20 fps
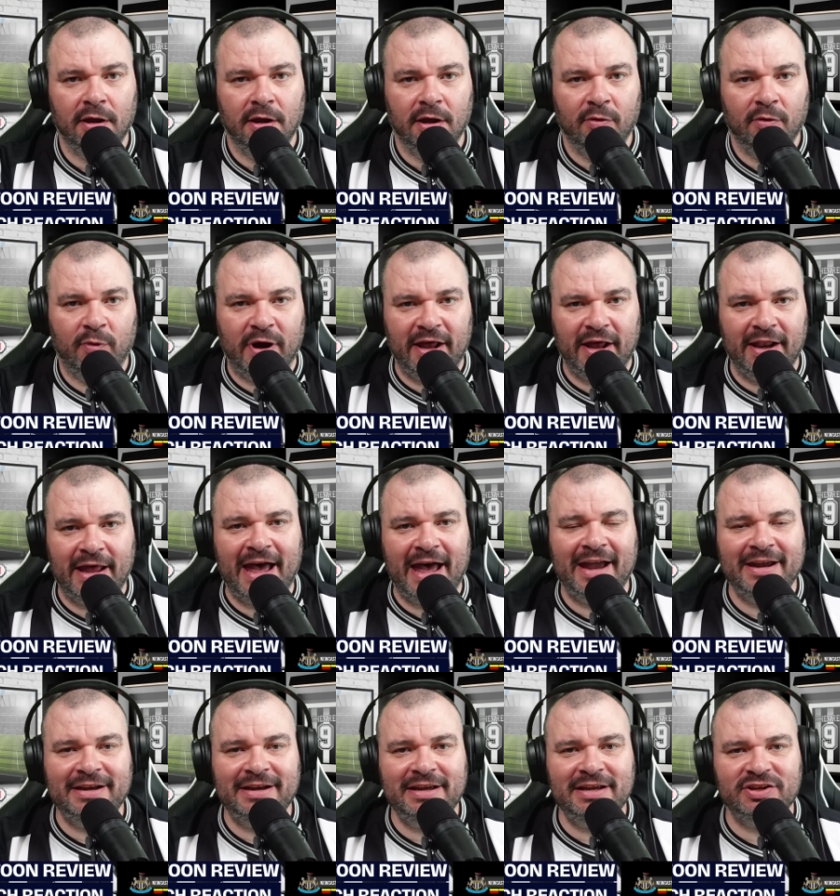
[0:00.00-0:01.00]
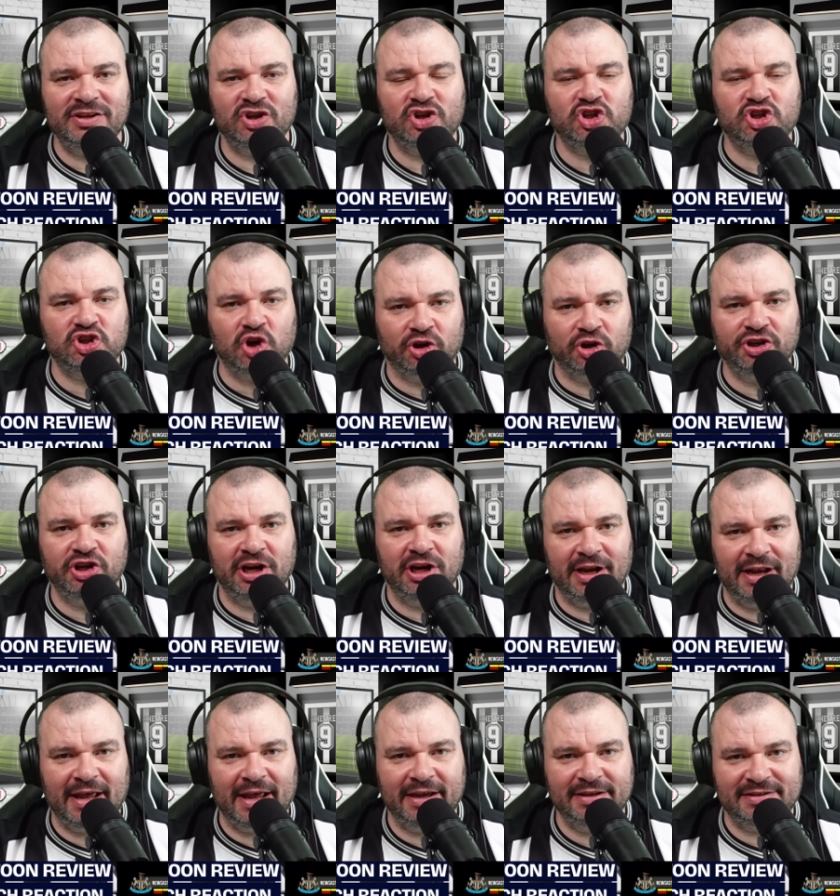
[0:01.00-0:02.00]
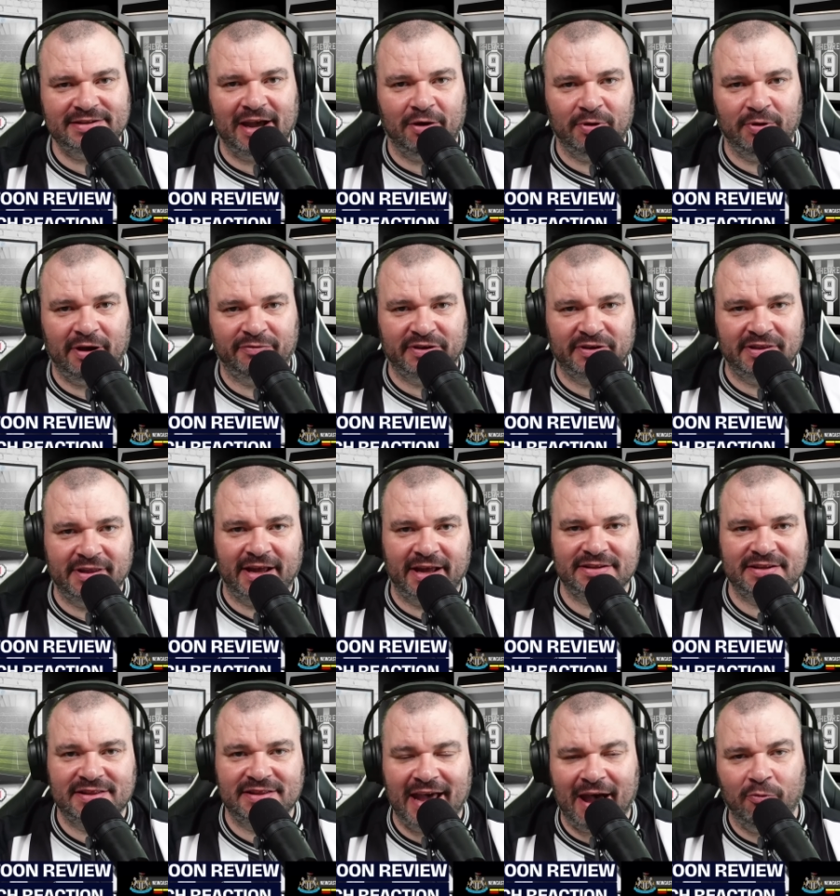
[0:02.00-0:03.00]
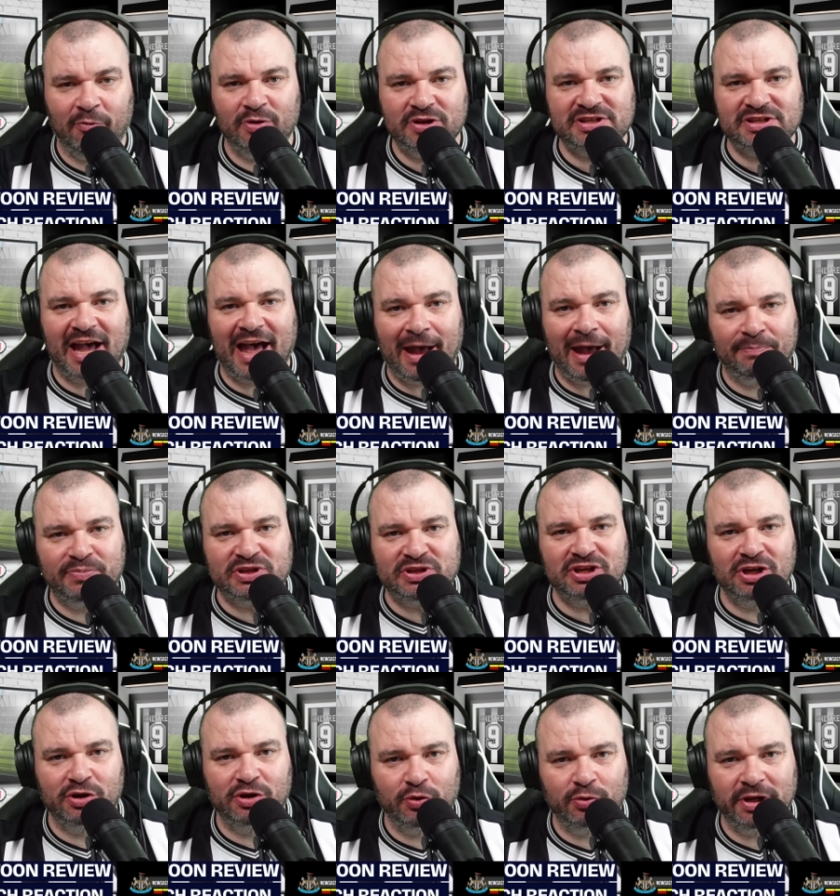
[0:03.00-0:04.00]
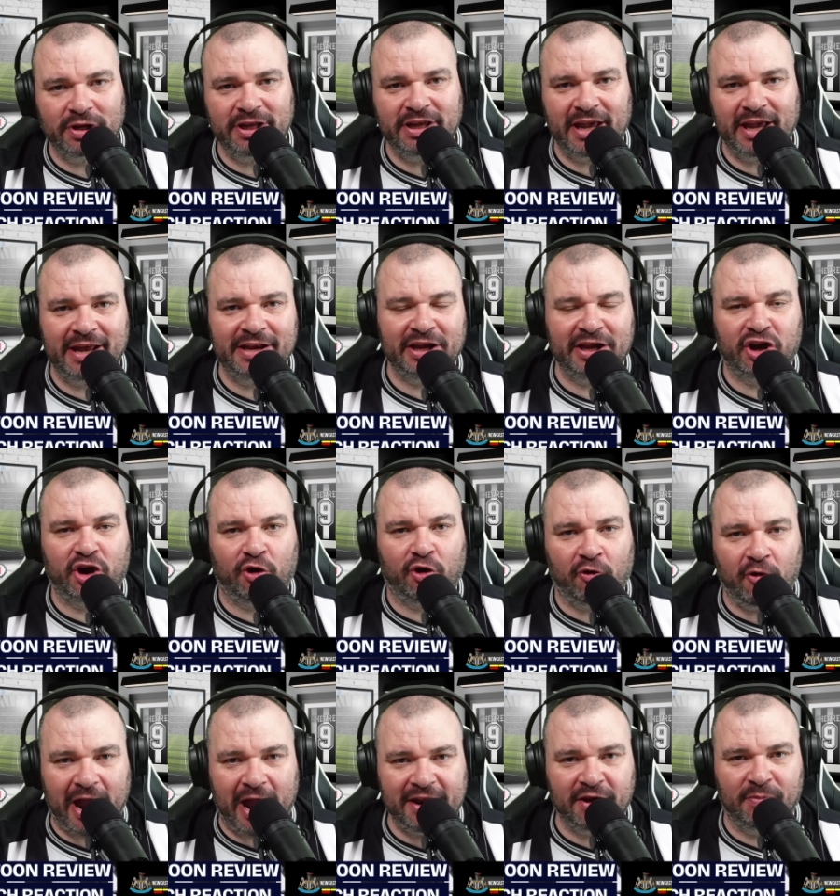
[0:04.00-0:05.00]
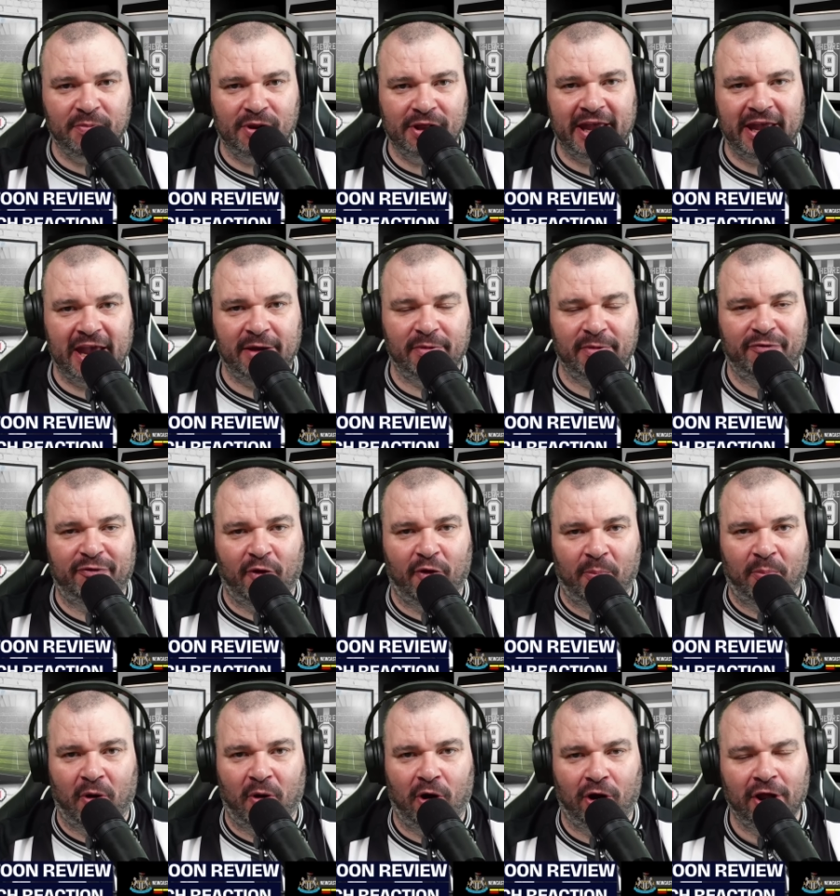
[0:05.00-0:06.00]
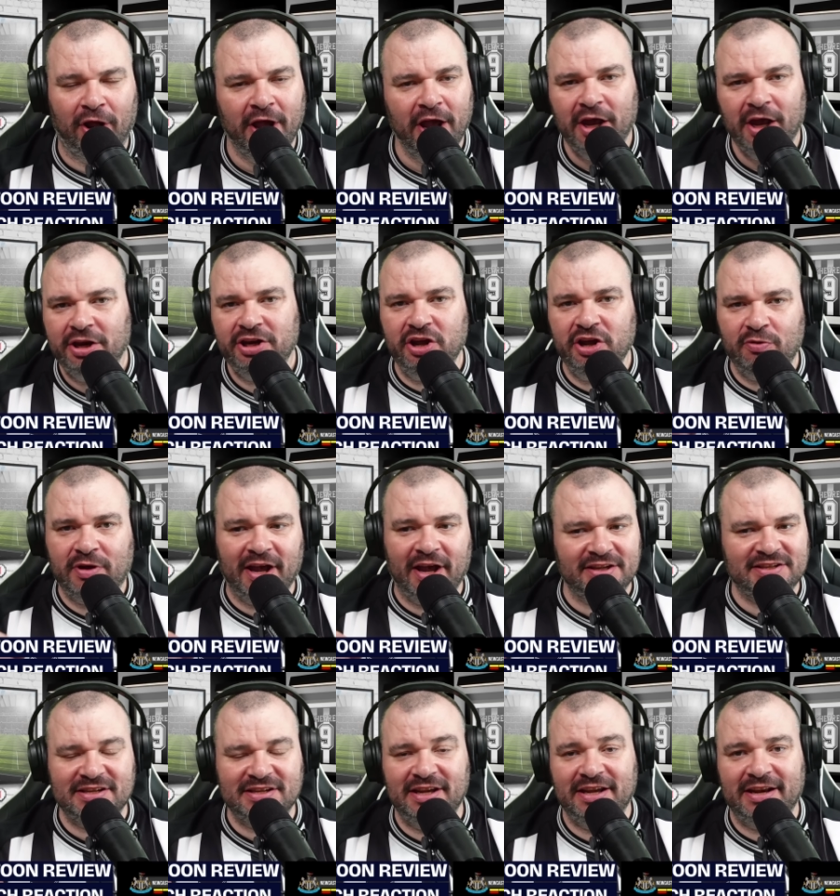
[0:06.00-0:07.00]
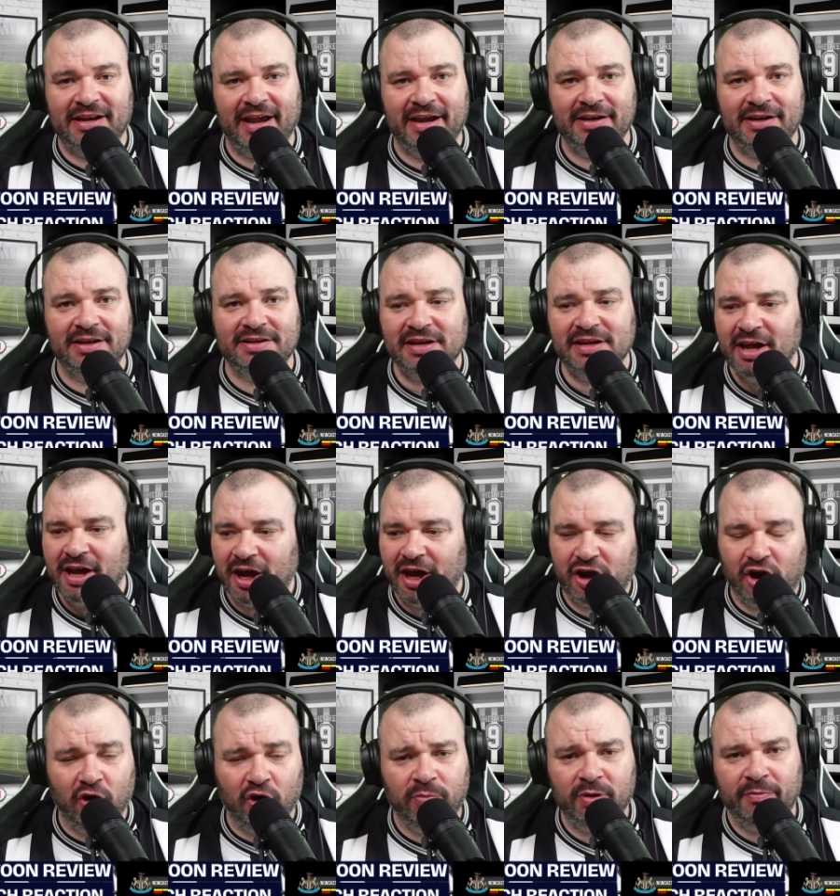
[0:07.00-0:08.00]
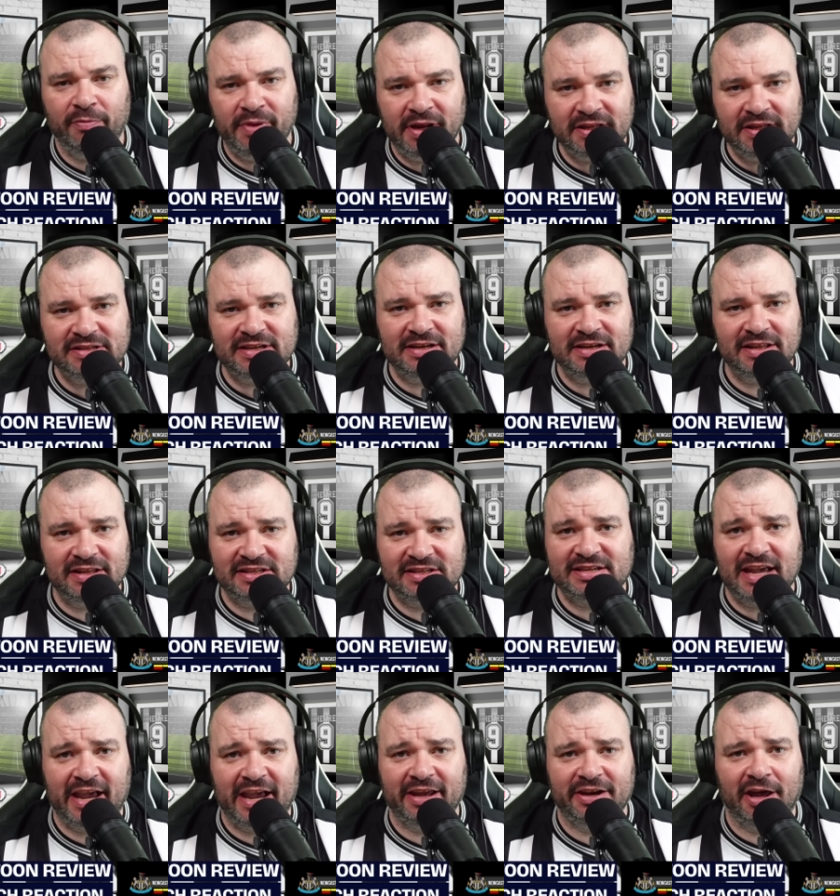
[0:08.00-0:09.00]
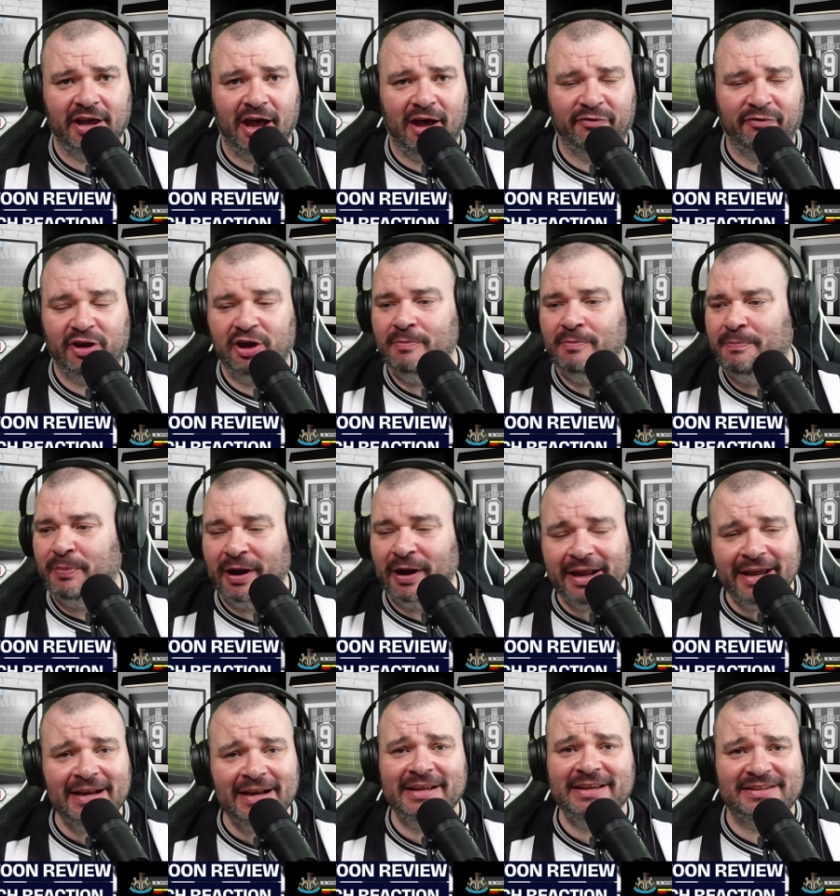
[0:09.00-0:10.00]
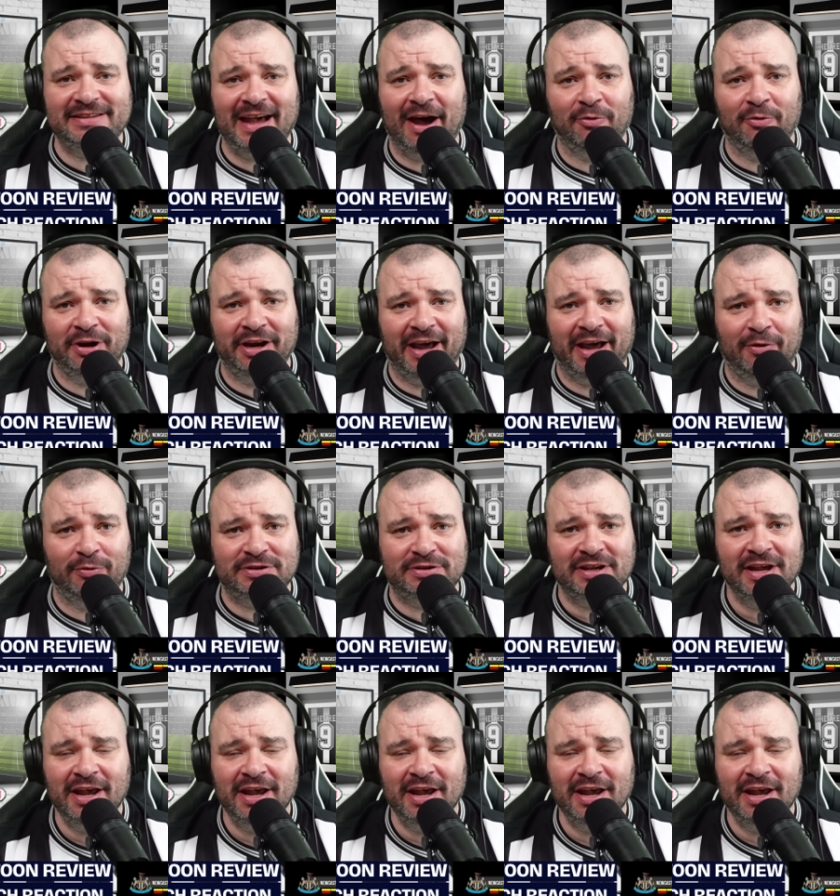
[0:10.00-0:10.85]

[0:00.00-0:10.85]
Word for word: Well, I need a sodden lie down after that. That was absolutely an incredible game of football. Newcastle United, a couple of minutes into the second half, completely down and out.